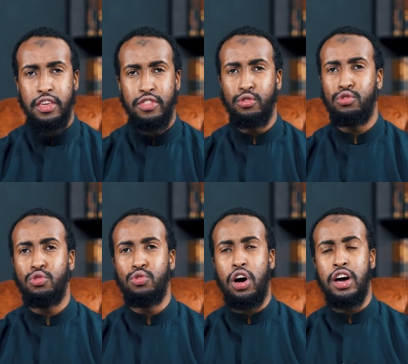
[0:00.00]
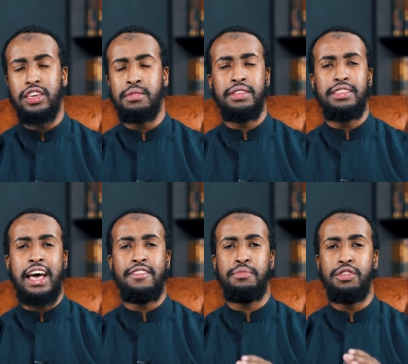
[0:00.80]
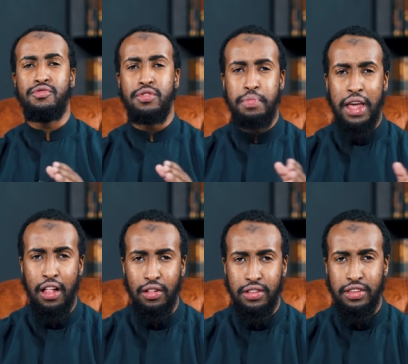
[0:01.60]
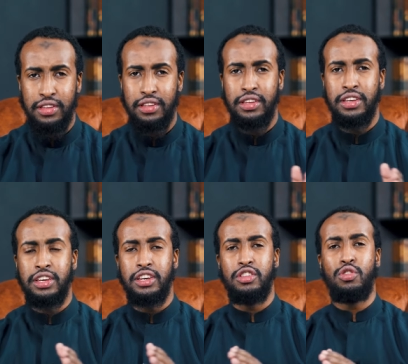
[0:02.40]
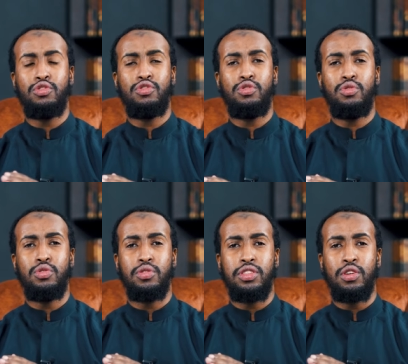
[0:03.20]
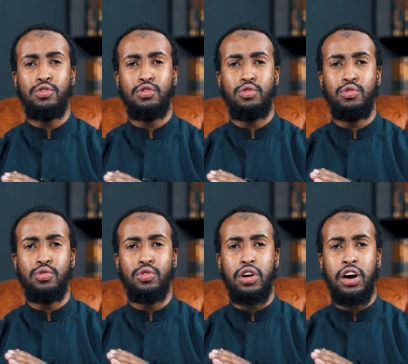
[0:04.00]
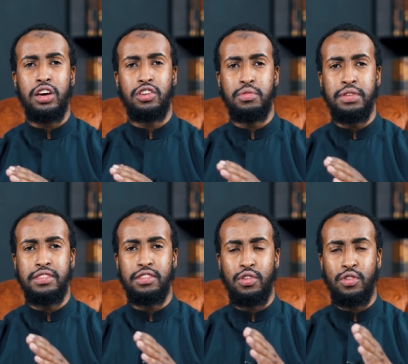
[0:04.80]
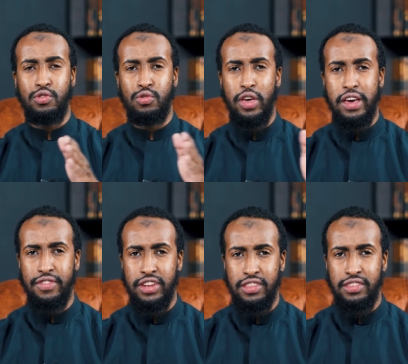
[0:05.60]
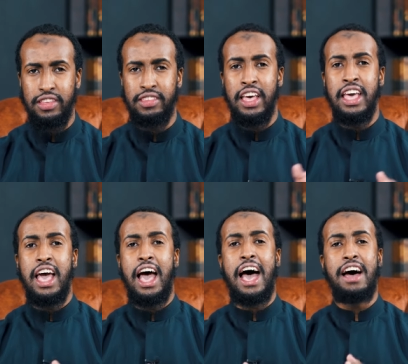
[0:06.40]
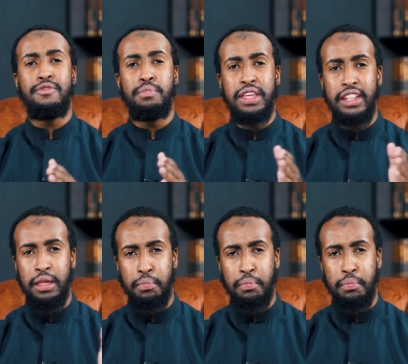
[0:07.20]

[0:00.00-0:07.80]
Those two arguments have been repelled. Those two, those two arguments or those two evidences have been